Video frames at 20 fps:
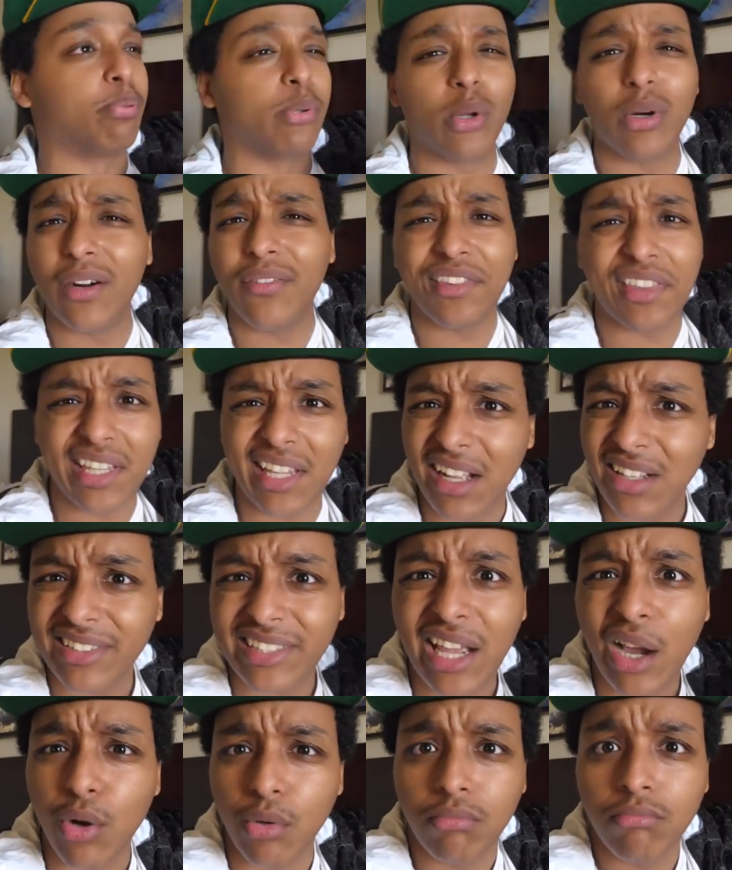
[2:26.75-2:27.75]
blur everything else
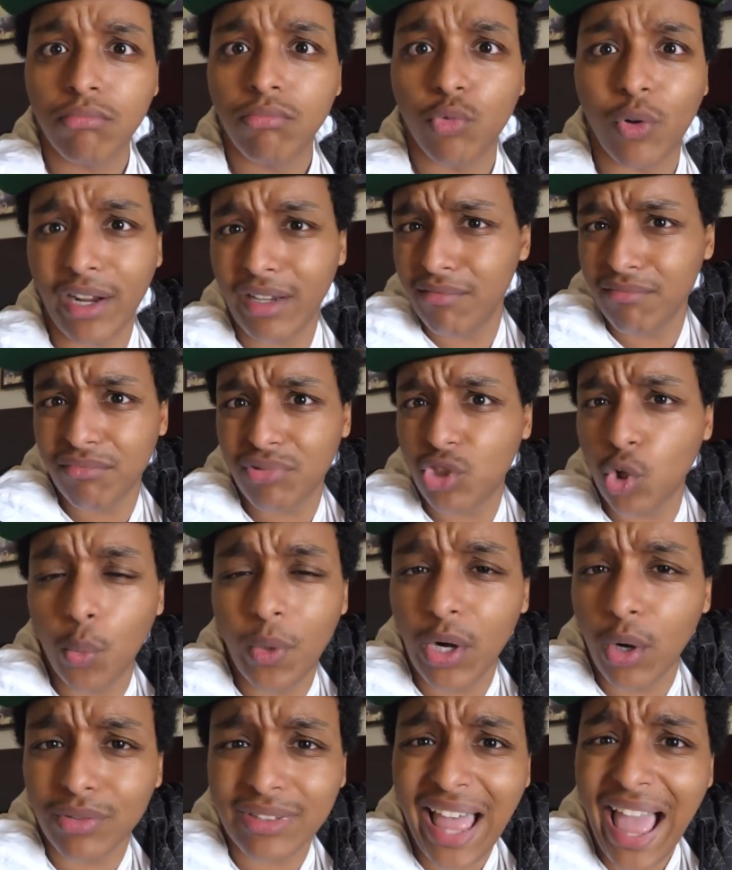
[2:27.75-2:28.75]
out, right? So we
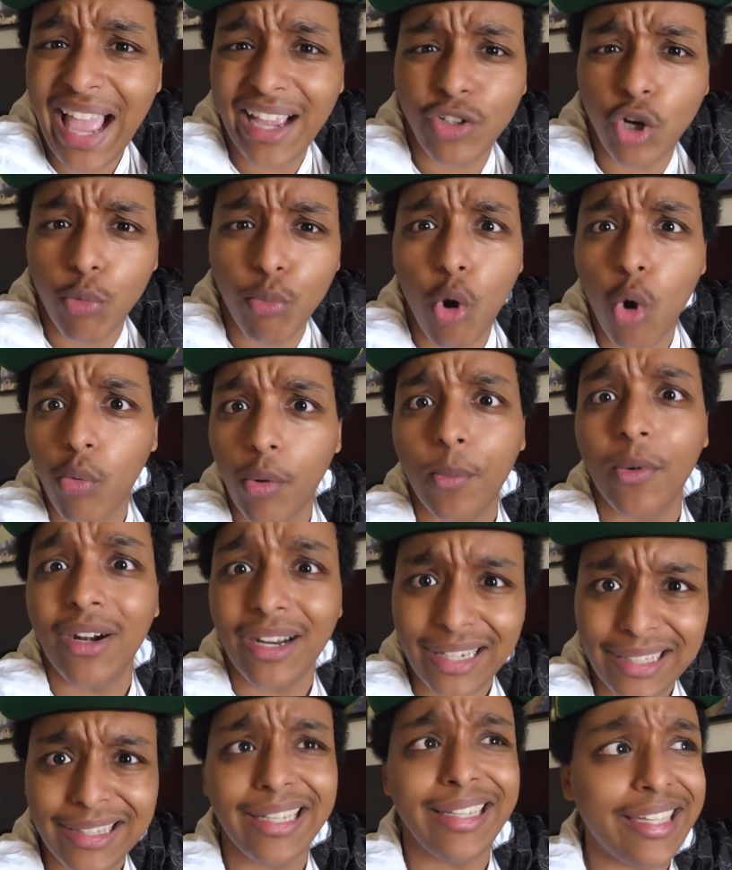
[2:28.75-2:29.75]
don't lag no more when we're
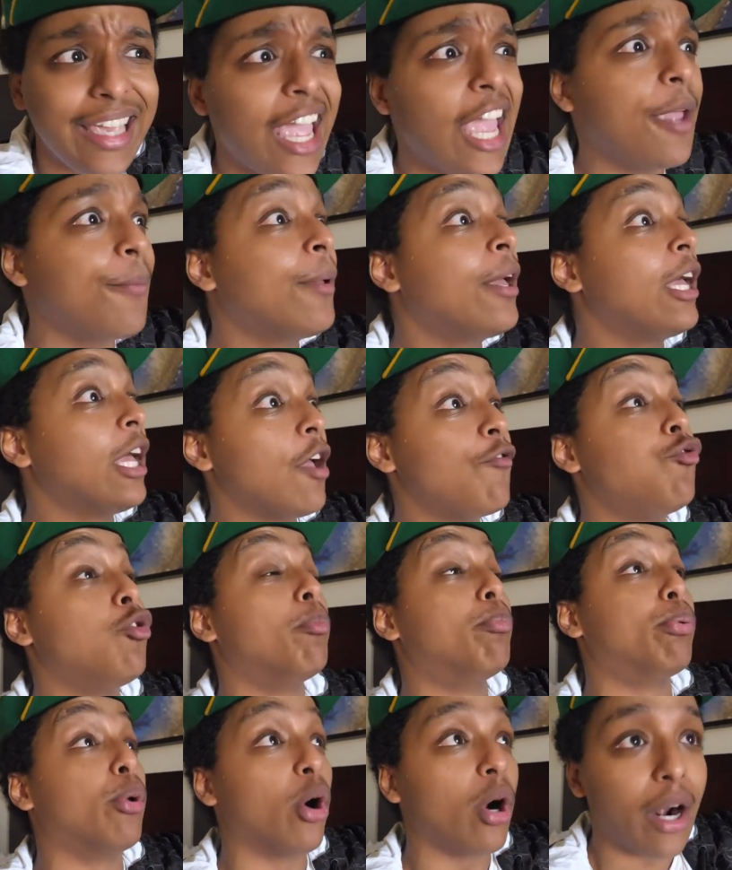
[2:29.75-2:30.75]
in the game. If you
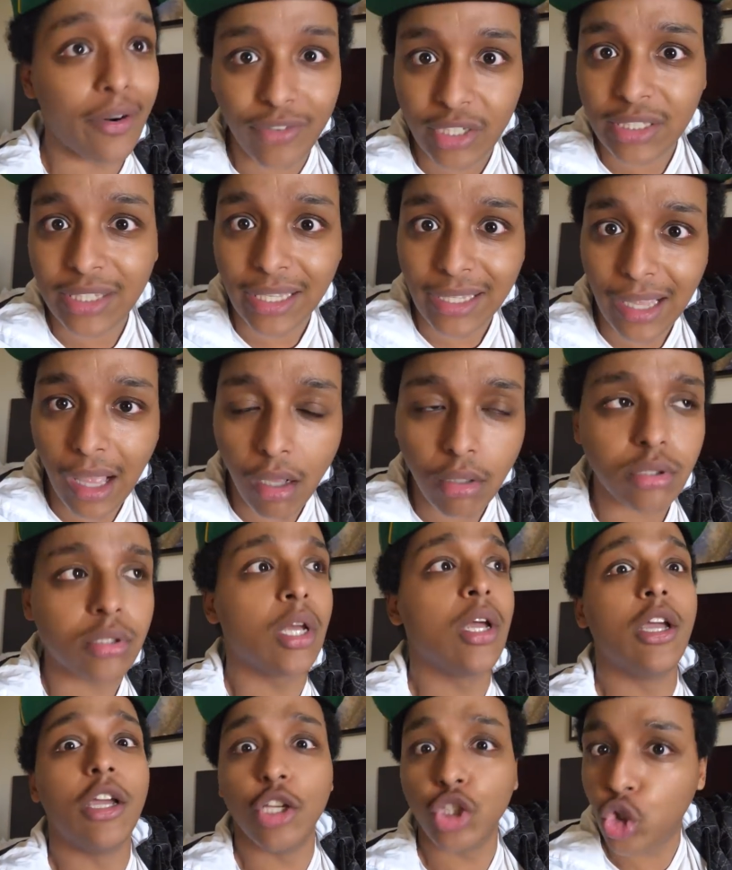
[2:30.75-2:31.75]
blur everything else,
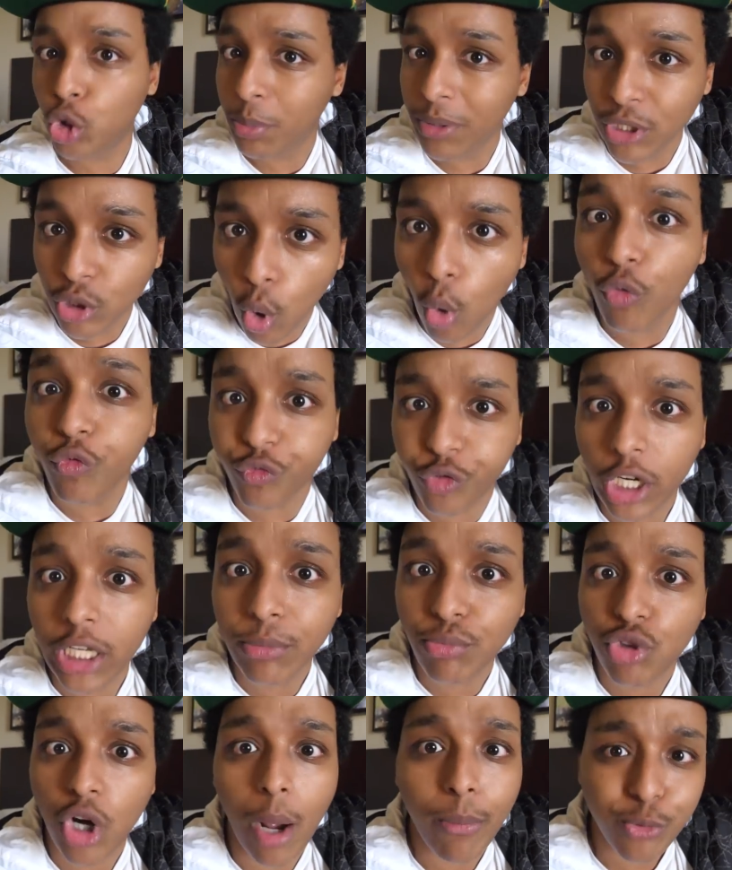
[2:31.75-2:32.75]
there should be no frame
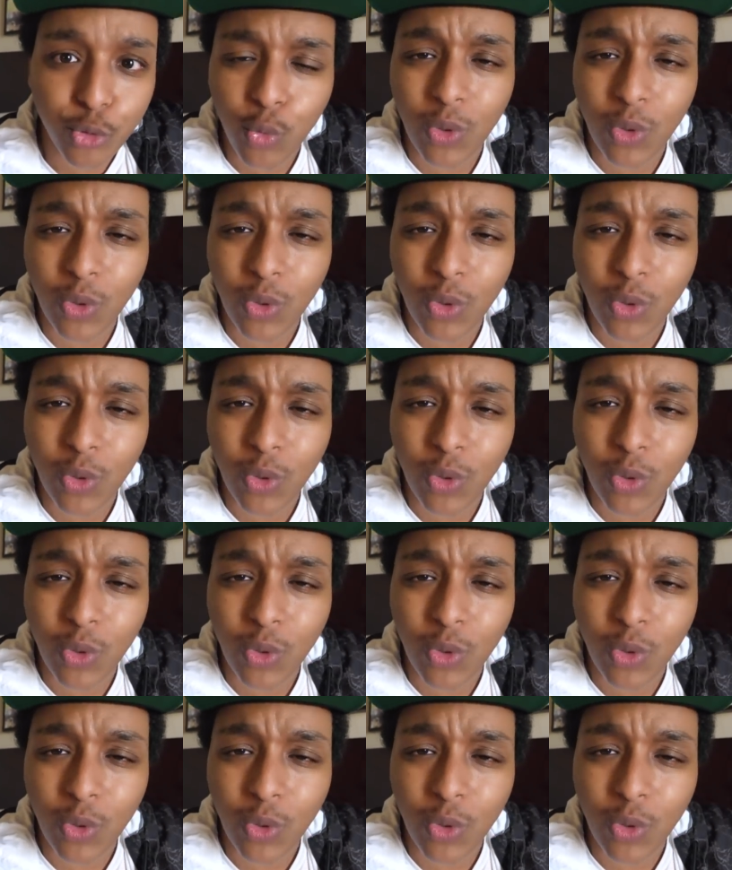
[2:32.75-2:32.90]
drops